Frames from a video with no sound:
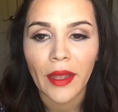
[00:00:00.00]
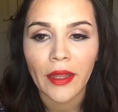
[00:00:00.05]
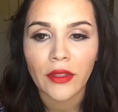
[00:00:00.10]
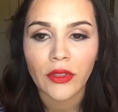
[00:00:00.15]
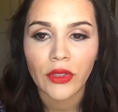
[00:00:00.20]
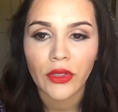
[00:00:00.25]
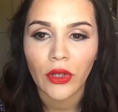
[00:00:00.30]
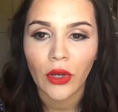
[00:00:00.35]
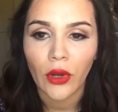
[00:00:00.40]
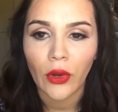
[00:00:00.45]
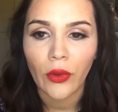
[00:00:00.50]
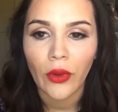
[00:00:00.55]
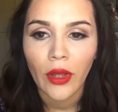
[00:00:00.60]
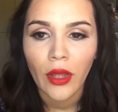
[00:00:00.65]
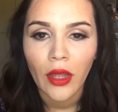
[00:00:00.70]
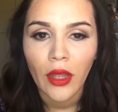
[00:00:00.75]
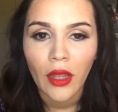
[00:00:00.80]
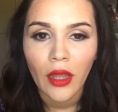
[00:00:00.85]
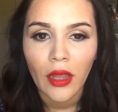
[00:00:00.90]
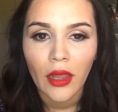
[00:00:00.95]
and so,
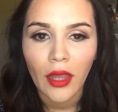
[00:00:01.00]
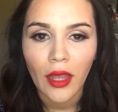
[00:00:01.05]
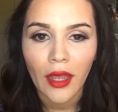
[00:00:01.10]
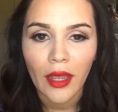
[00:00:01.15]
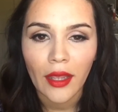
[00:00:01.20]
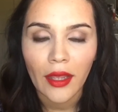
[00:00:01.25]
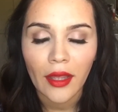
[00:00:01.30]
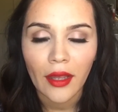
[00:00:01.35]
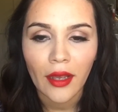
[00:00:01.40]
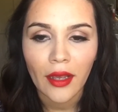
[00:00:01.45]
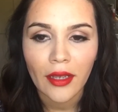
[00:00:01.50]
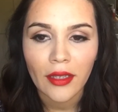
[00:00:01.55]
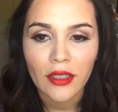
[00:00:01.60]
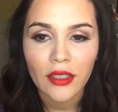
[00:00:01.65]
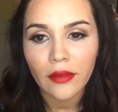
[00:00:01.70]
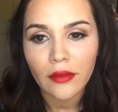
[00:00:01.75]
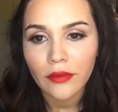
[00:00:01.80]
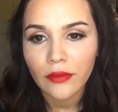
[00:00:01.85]
like, I